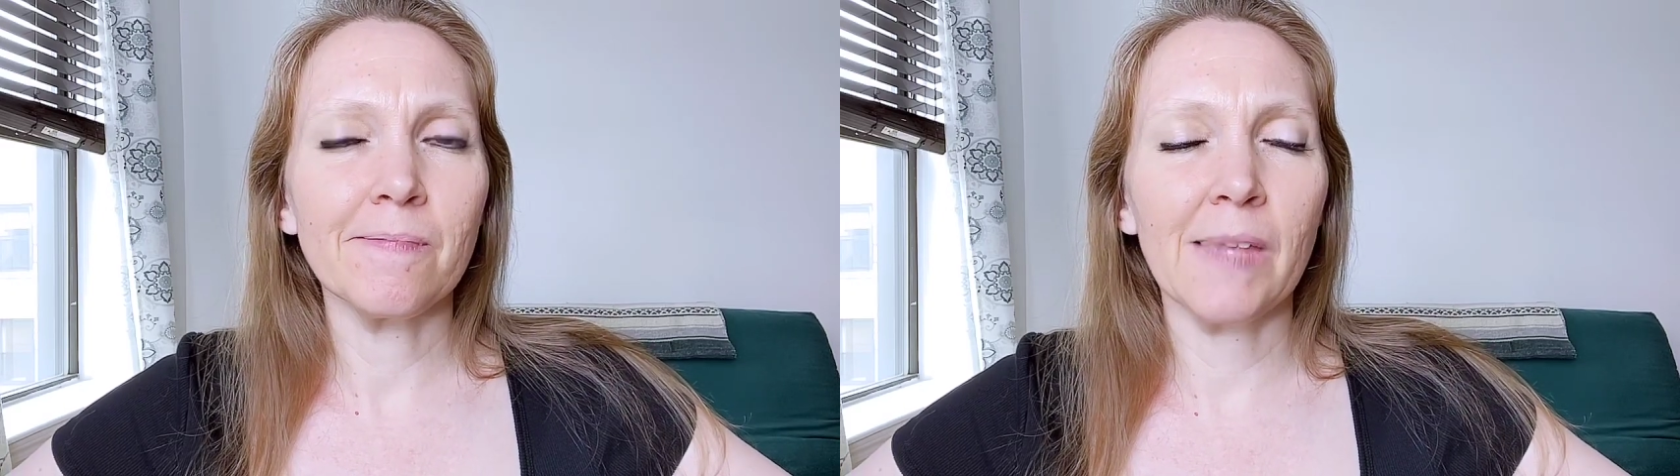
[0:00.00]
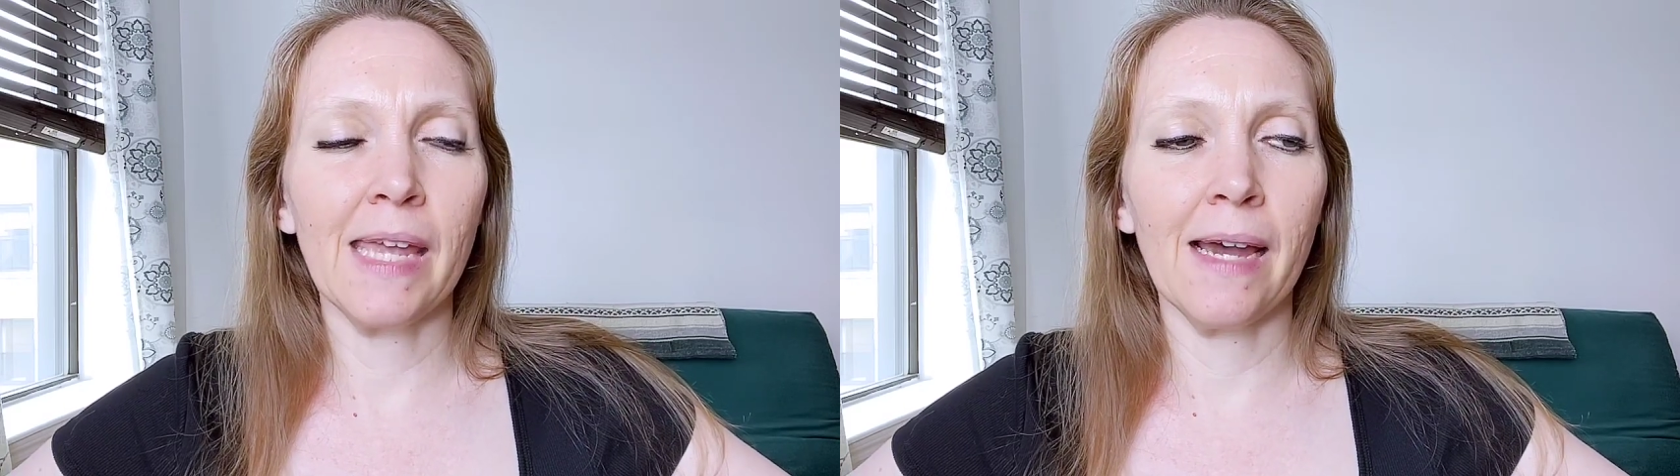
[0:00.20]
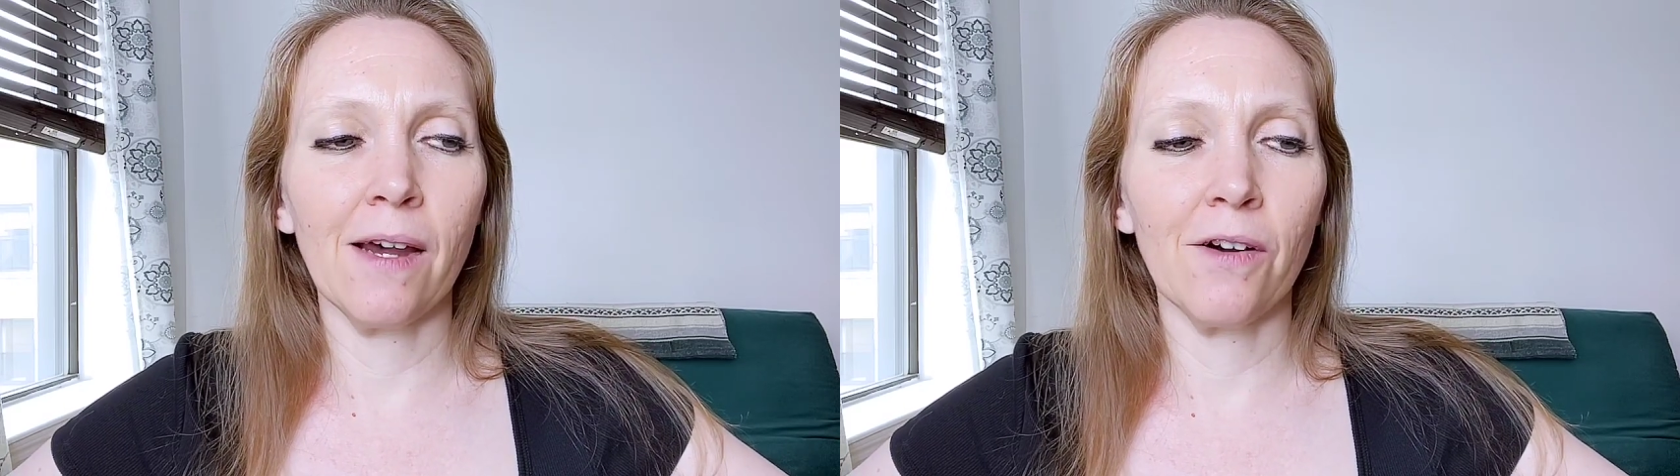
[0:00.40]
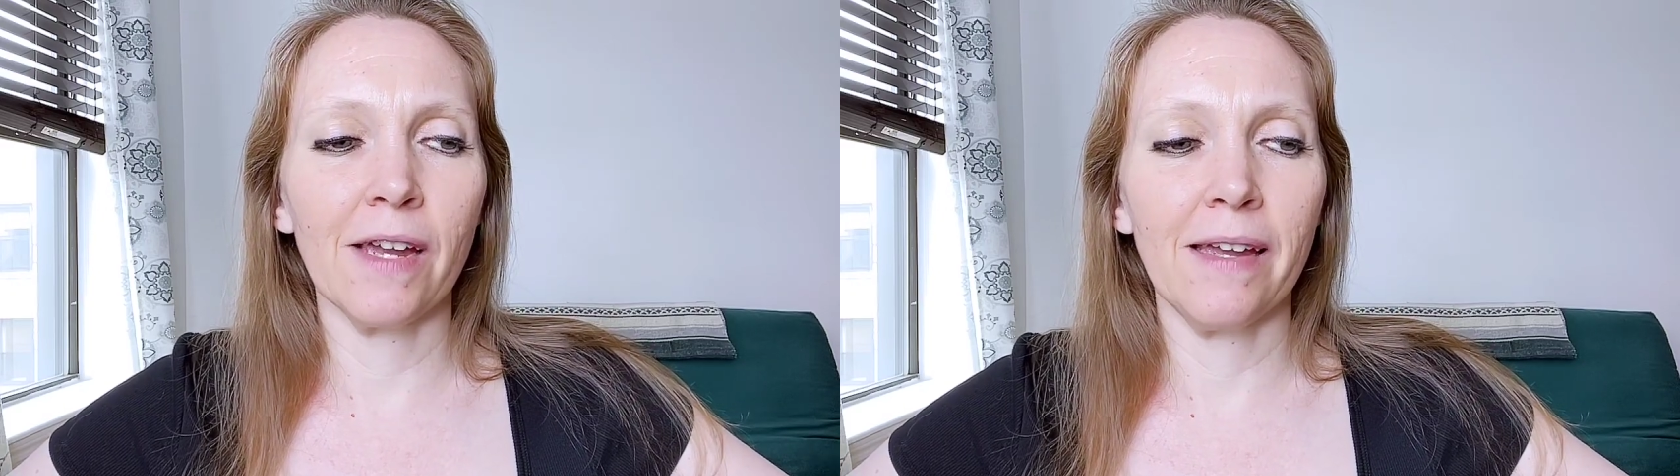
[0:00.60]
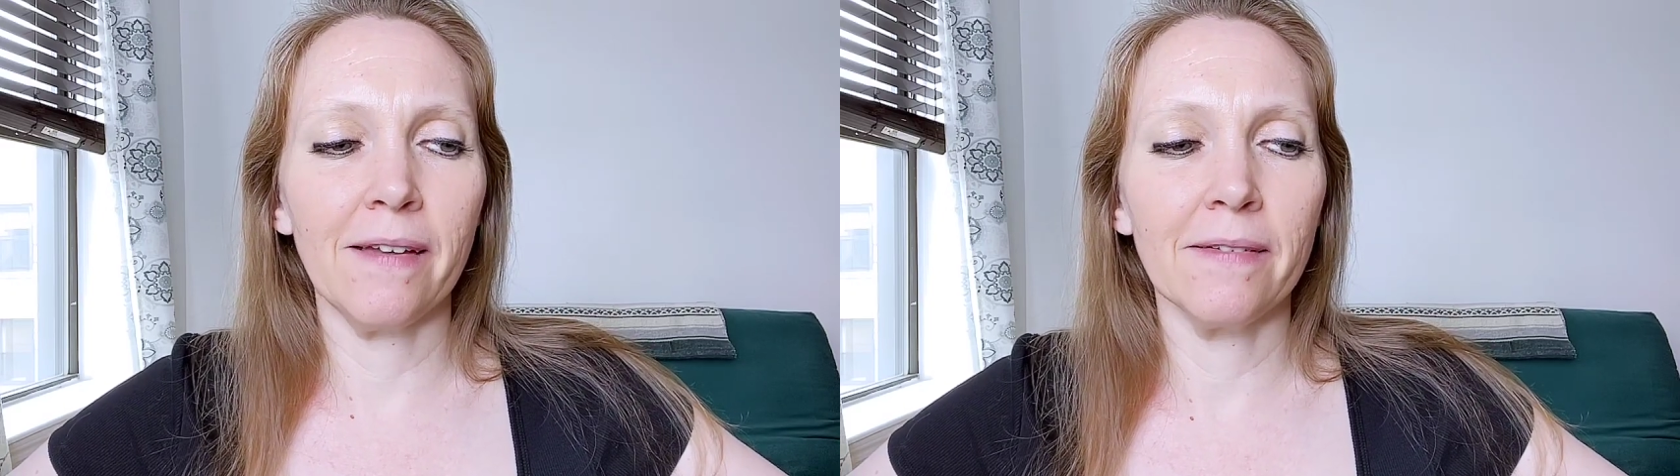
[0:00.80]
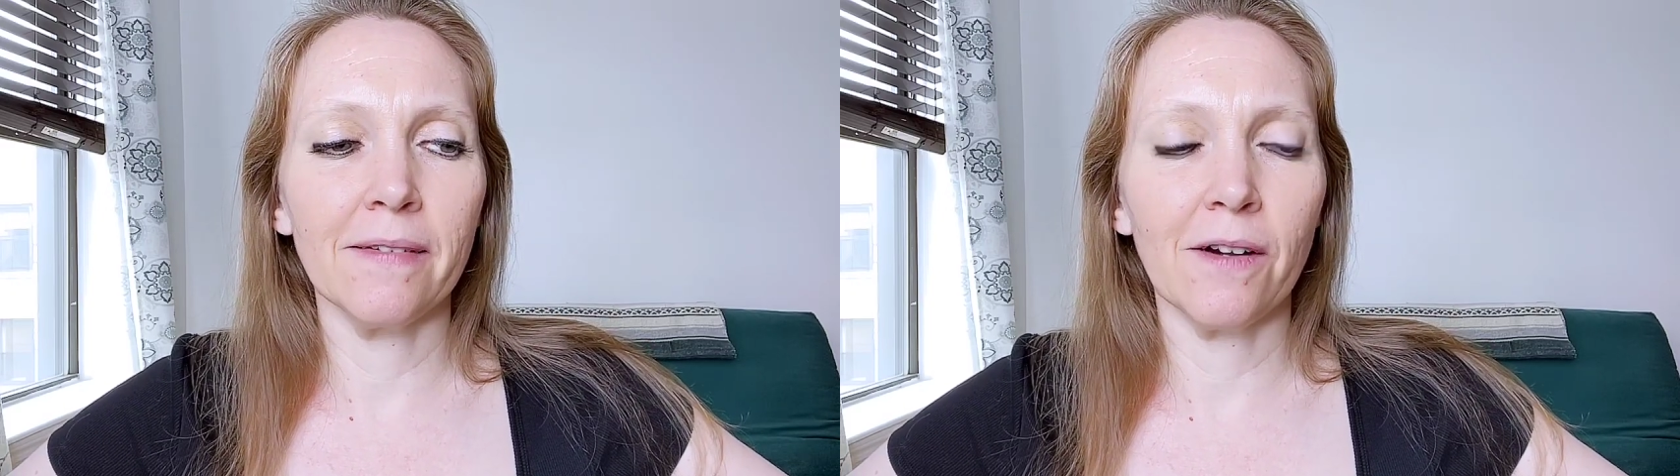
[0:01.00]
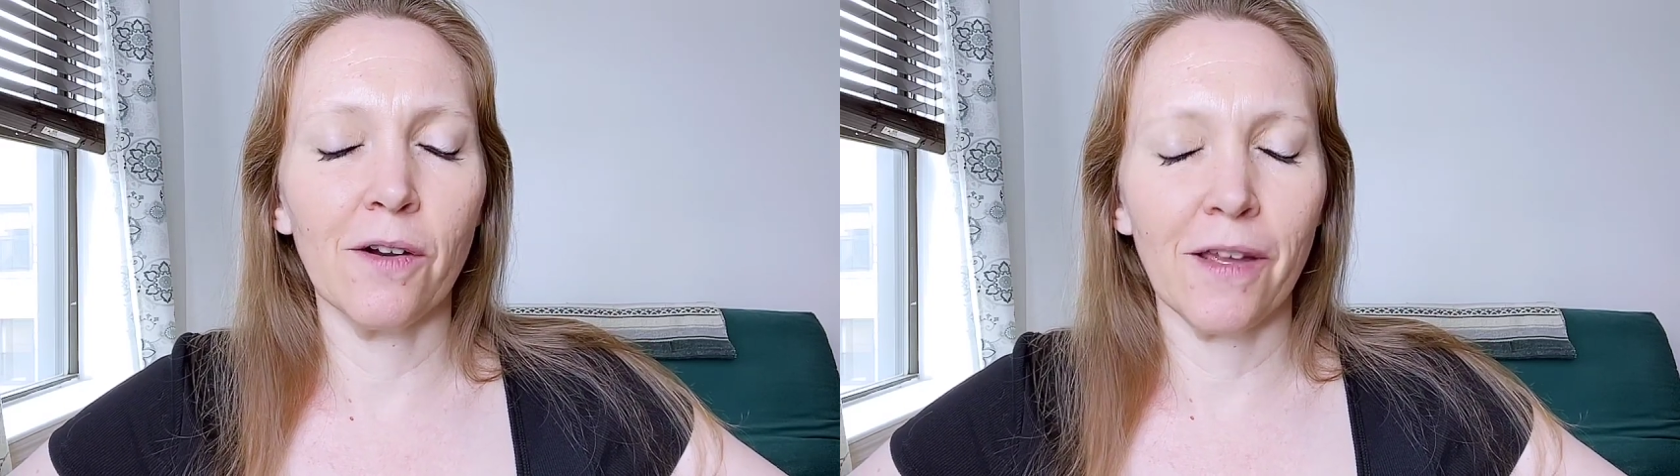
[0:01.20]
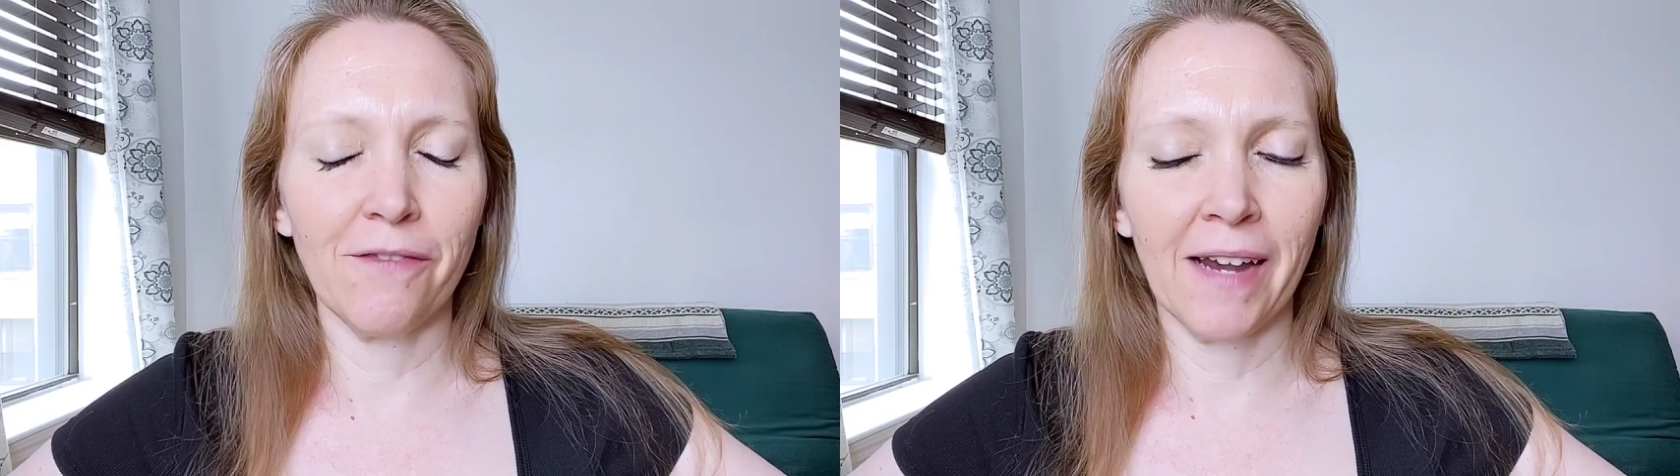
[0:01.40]
yeah, okay,
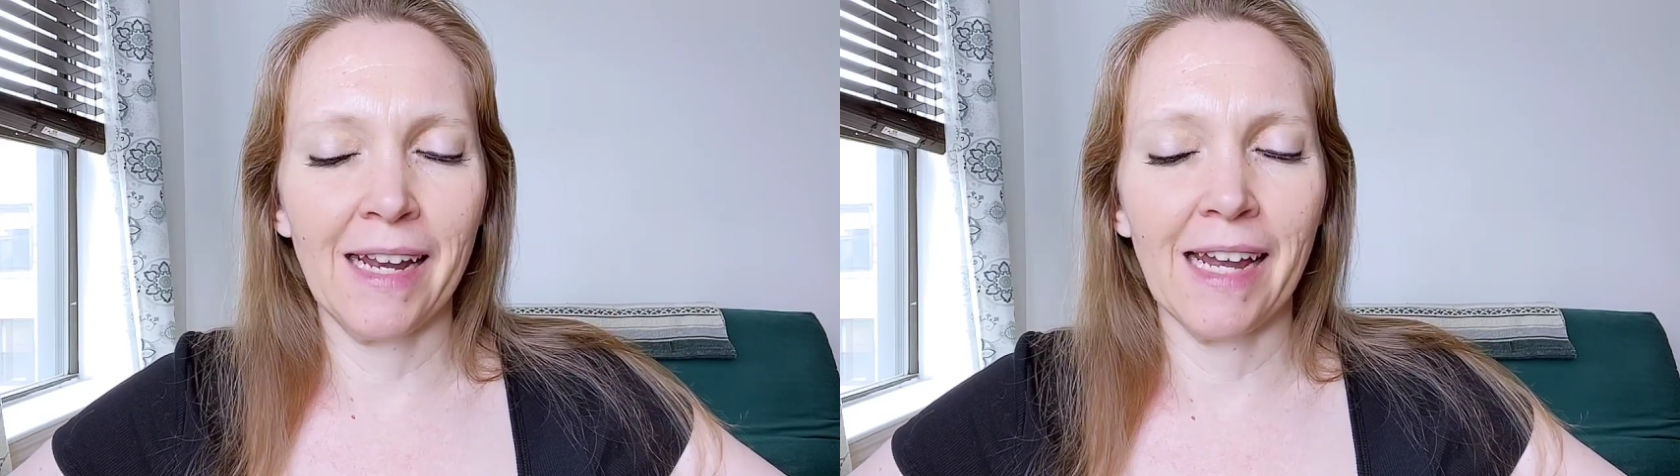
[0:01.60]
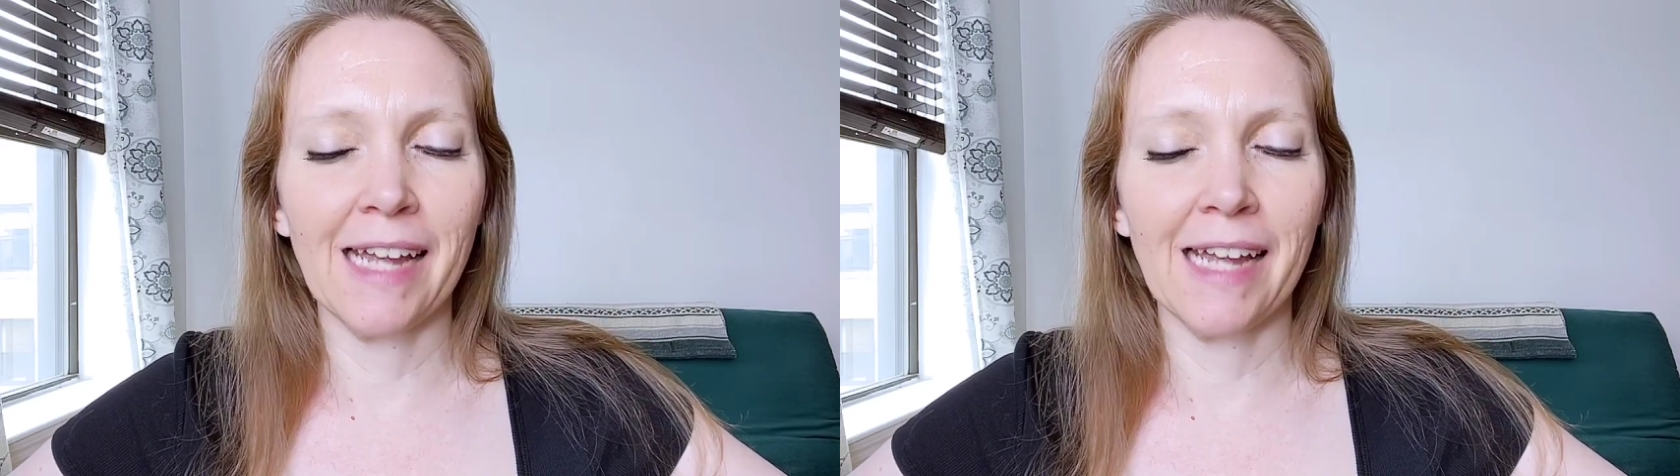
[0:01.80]
okay, fine,